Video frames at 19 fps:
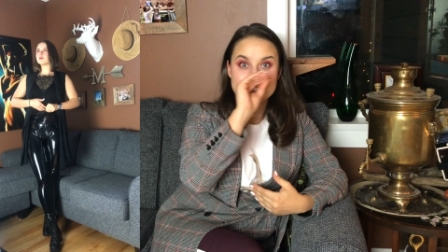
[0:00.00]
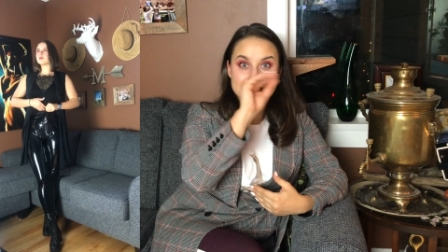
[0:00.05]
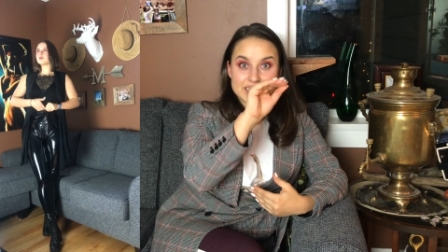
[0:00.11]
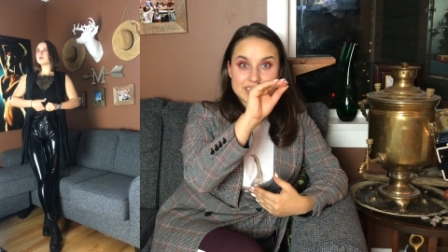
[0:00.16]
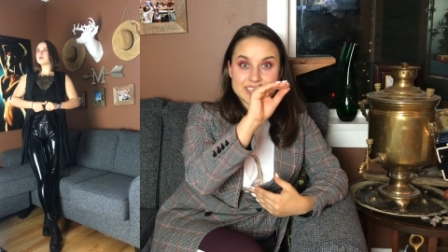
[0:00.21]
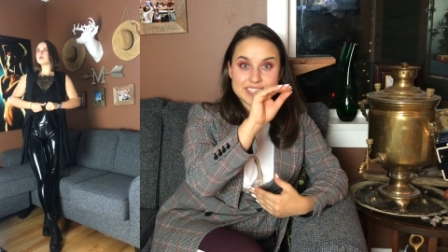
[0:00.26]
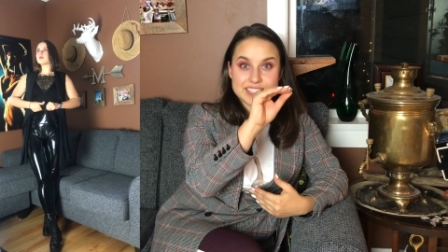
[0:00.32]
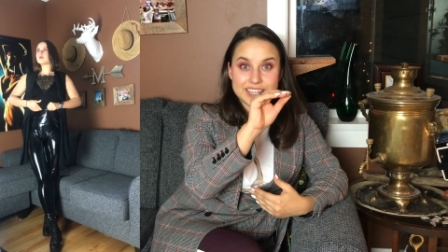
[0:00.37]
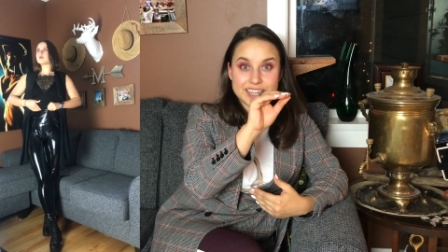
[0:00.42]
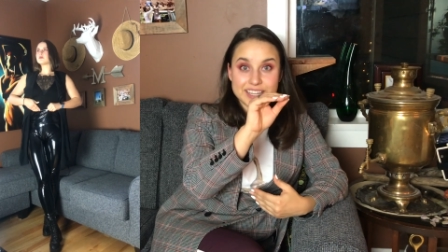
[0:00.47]

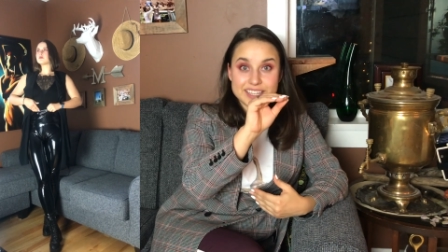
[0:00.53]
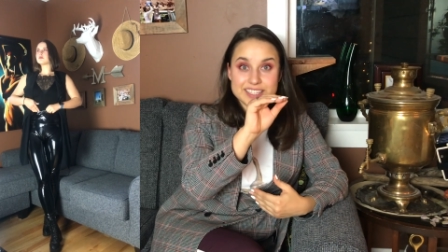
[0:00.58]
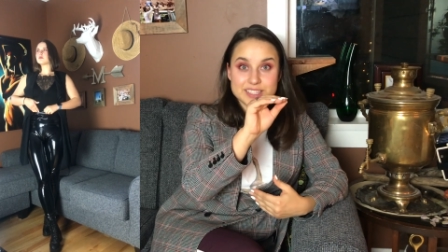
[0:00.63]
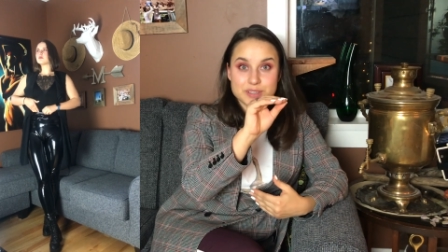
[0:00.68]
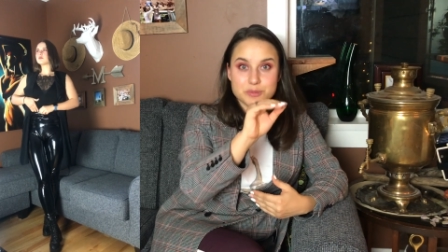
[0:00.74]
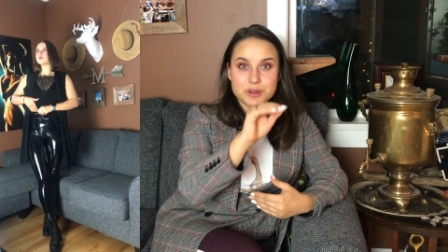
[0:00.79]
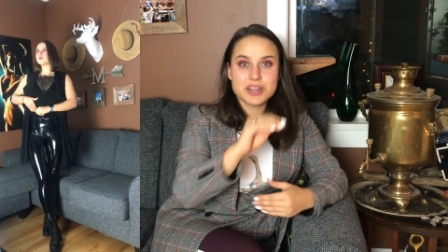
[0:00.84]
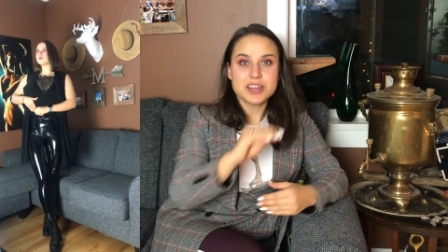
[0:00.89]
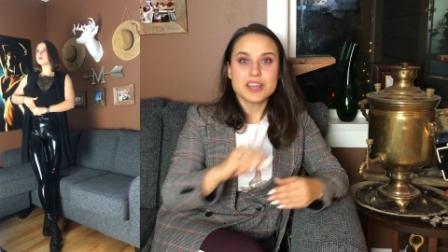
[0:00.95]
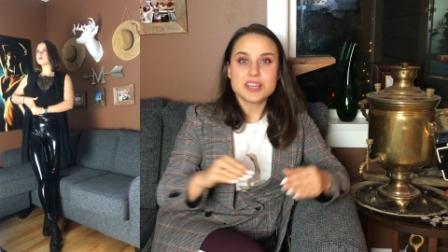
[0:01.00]
get stuck
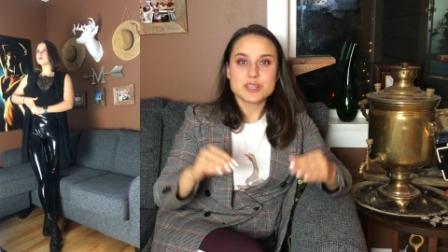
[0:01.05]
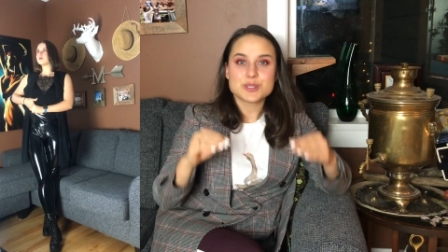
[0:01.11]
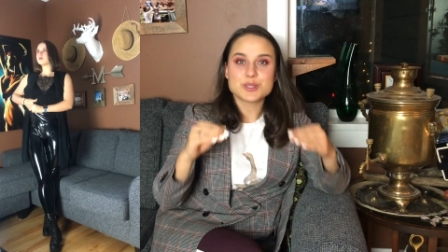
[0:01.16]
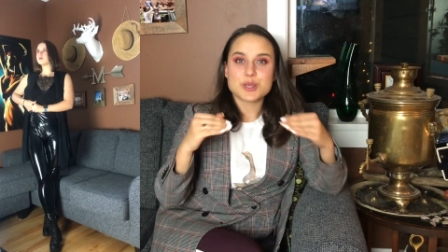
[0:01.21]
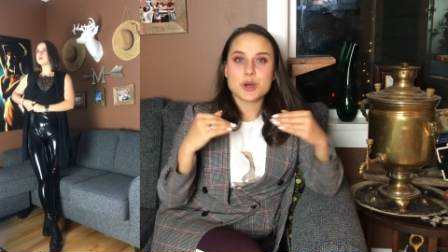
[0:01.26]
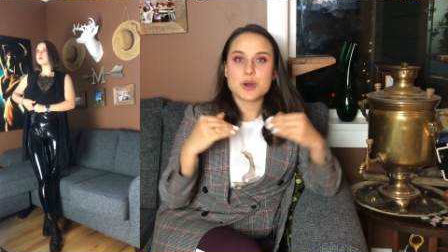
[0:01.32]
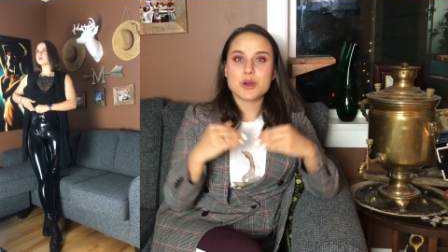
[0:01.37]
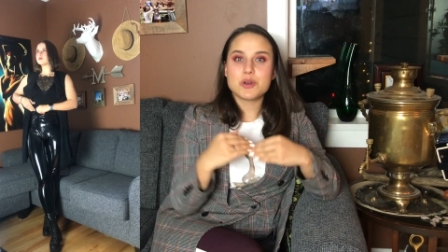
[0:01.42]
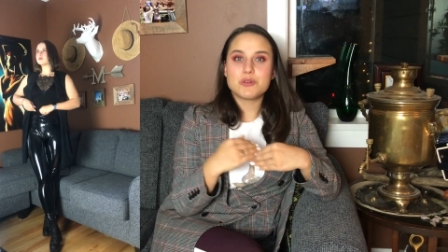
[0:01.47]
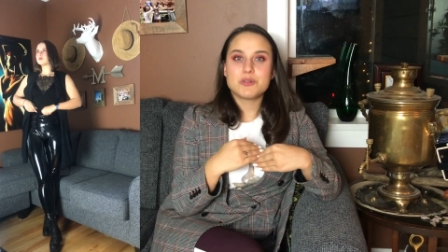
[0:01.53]
somewhere.
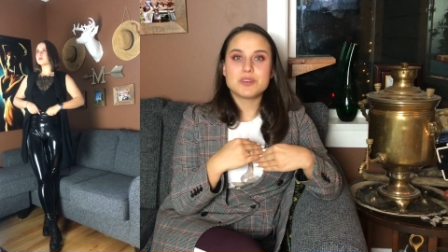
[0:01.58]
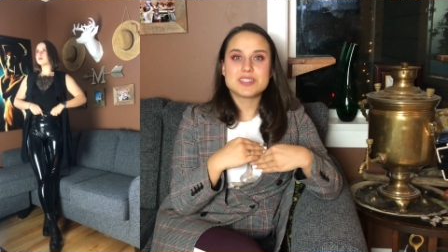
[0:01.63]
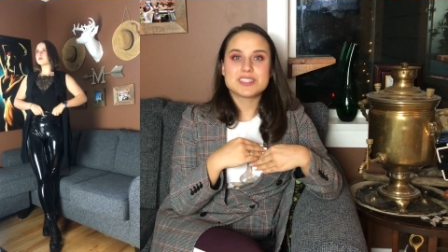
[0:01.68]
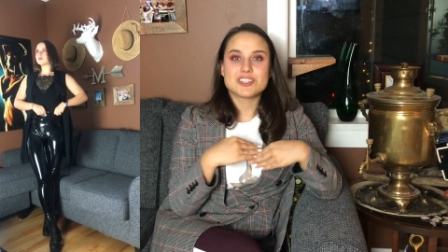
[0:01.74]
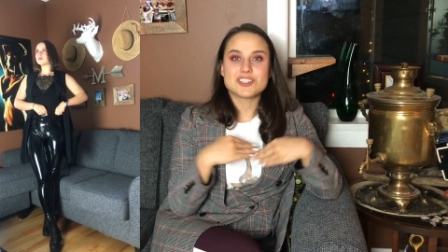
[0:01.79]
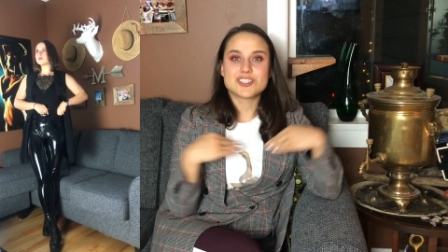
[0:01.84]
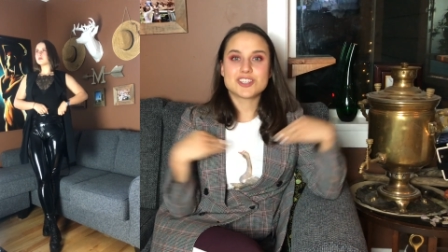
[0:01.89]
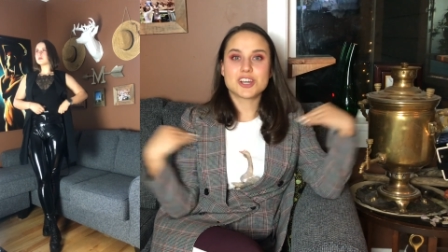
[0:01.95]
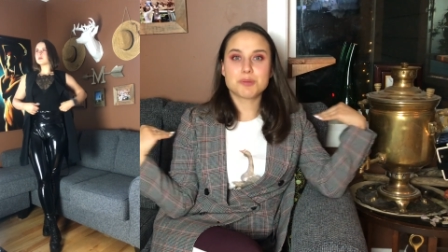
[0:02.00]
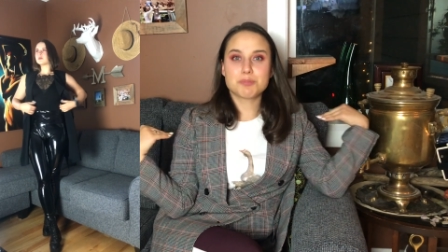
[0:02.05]
So if it's
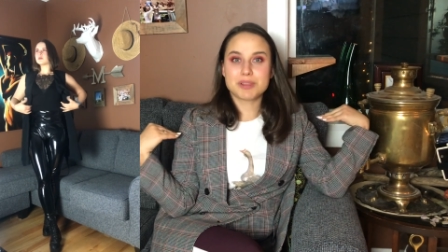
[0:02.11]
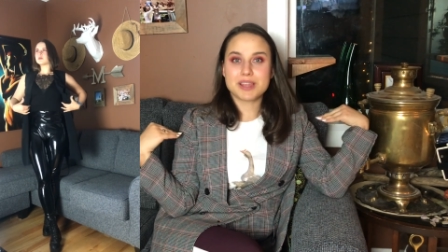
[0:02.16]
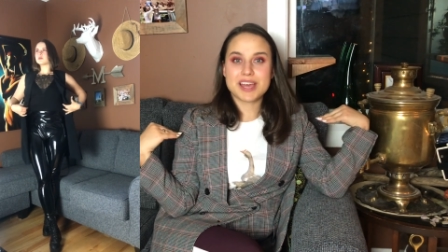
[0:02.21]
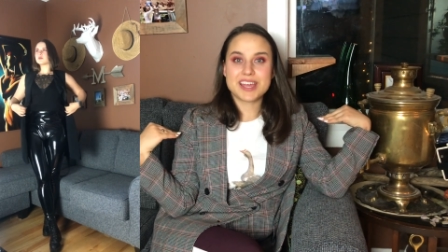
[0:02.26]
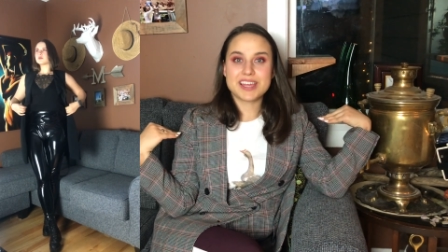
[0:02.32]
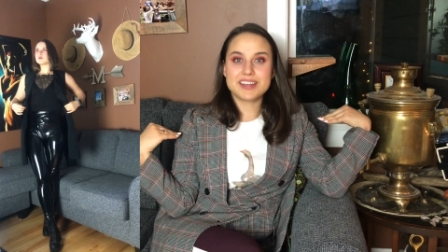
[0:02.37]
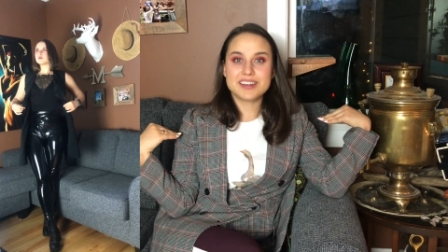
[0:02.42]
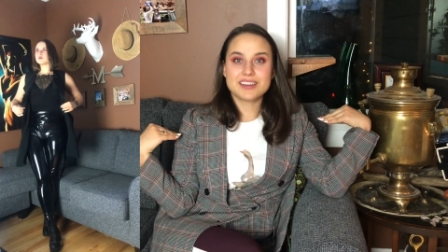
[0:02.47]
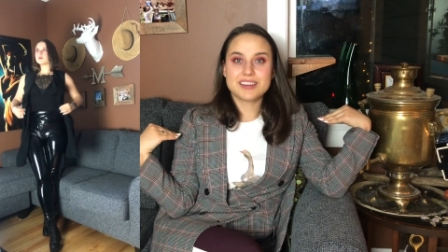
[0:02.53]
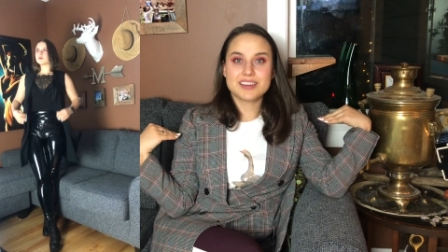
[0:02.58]
a sharp
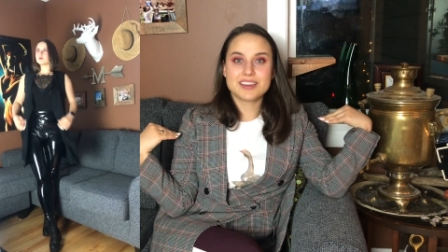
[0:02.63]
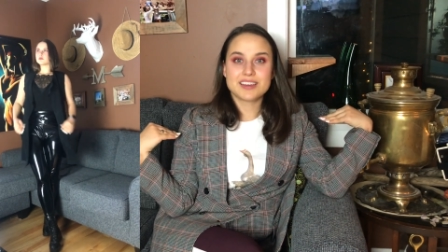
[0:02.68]
line,